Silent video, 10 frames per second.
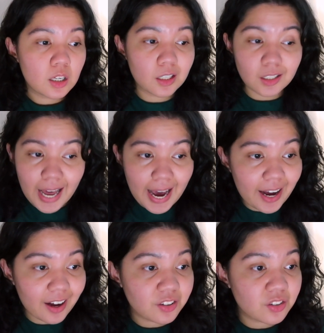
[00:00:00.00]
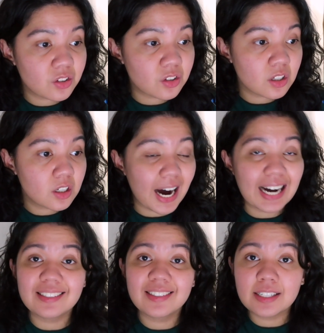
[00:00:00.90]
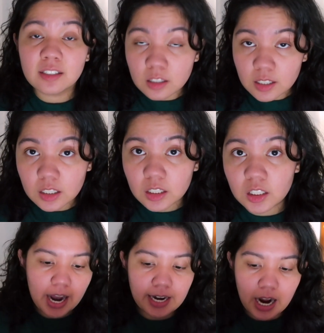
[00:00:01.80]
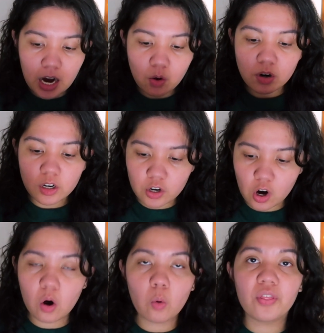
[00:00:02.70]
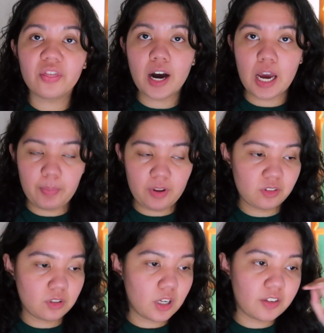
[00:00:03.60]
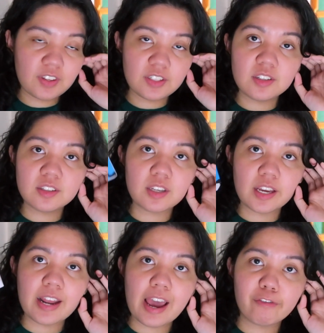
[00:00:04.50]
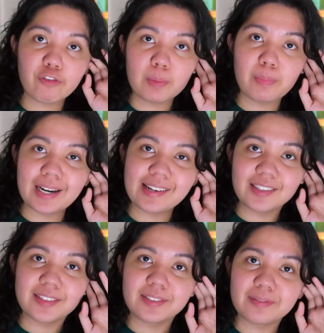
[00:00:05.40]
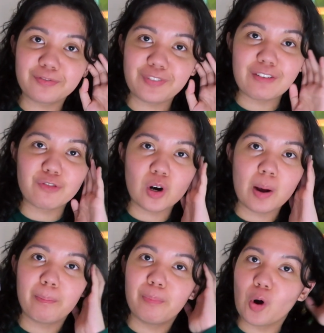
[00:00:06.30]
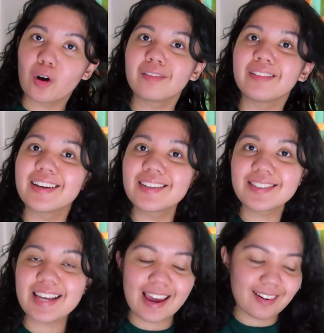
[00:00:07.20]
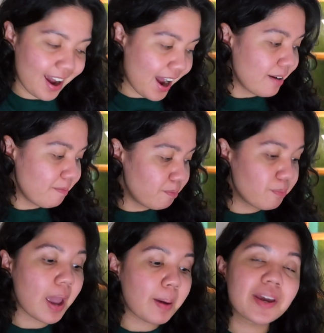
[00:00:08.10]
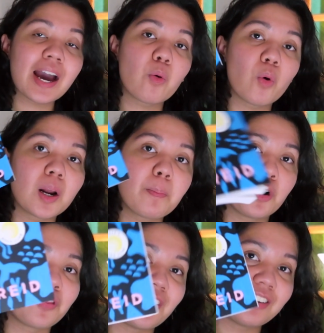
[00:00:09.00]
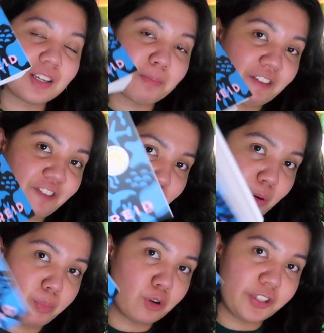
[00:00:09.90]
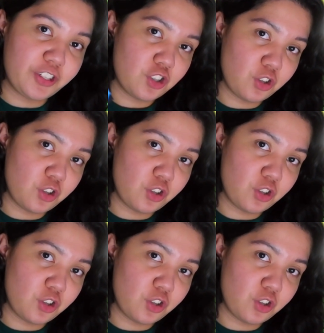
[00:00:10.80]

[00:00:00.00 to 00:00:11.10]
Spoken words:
class, identity, and I want to know what the hype is. This is in everybody's favorite book list, and maybe I want to put this in my favorite book list